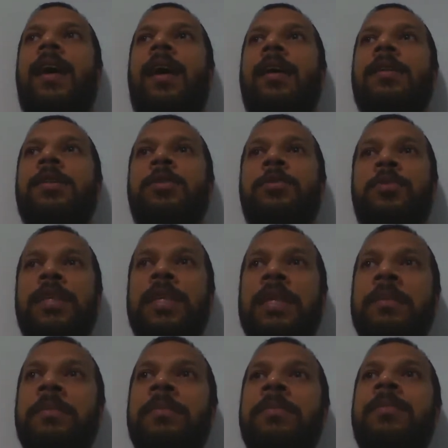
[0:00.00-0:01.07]
a
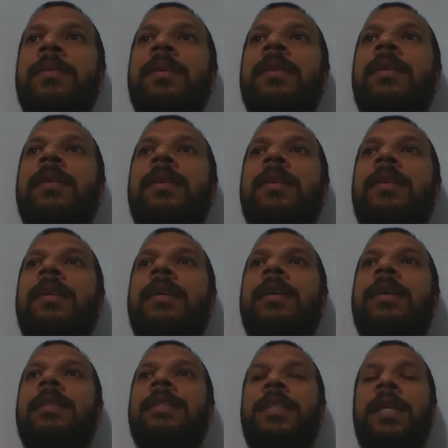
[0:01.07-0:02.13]
dream
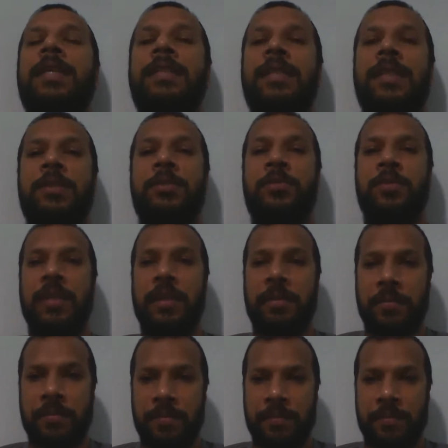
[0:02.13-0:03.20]
is just a
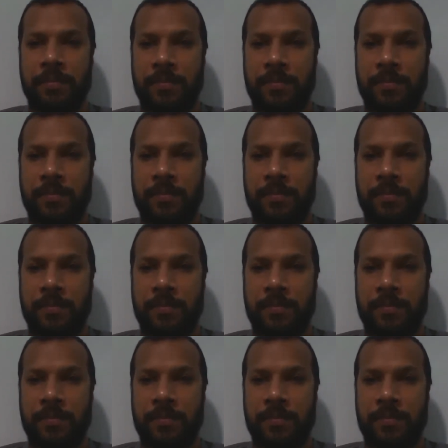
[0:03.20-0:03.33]
dream